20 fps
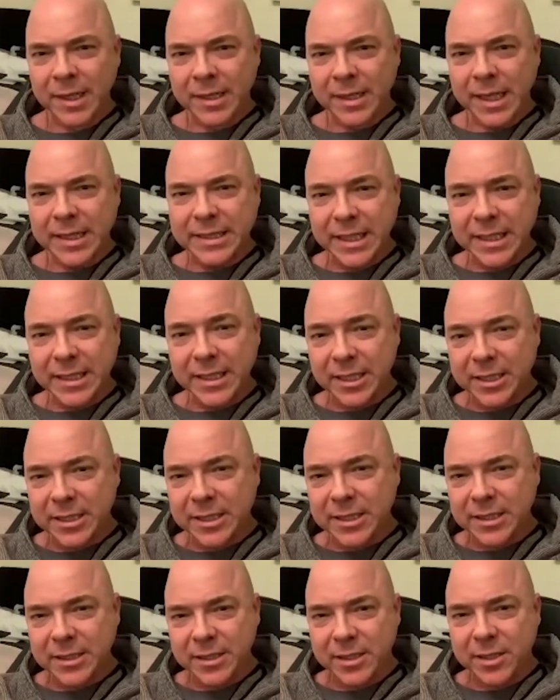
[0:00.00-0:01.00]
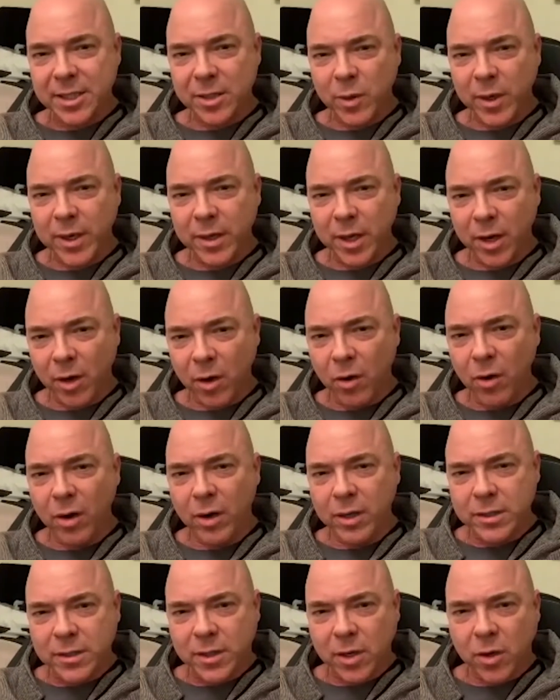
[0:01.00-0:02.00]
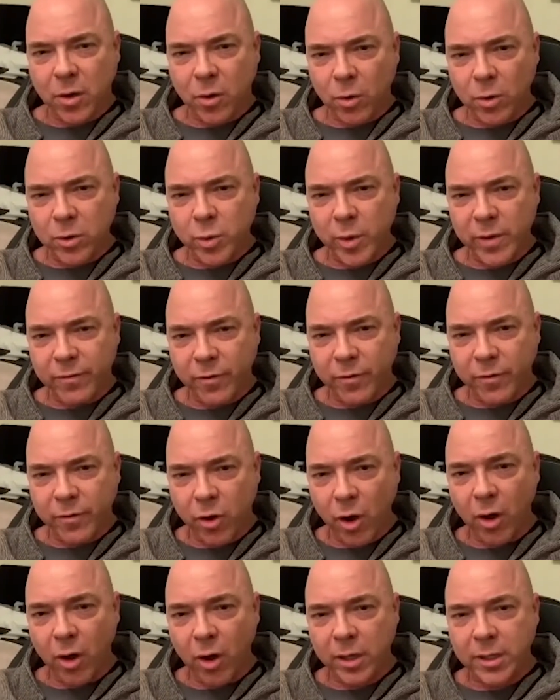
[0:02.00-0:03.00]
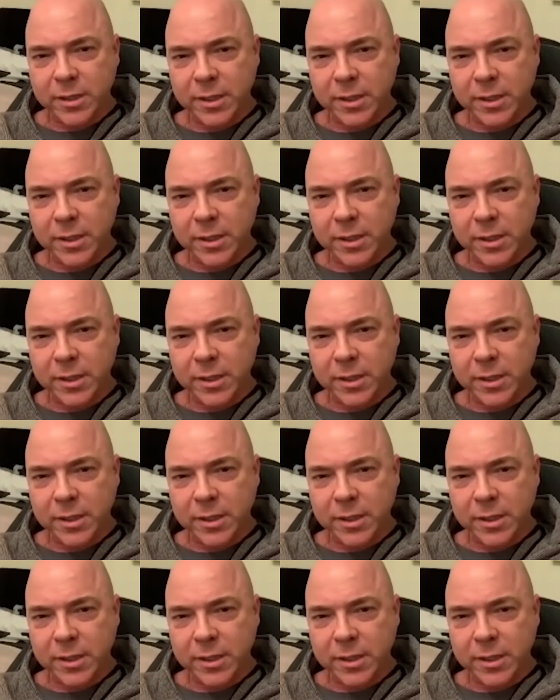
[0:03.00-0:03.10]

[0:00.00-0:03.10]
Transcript: I said, this is one of the longest calls we've got,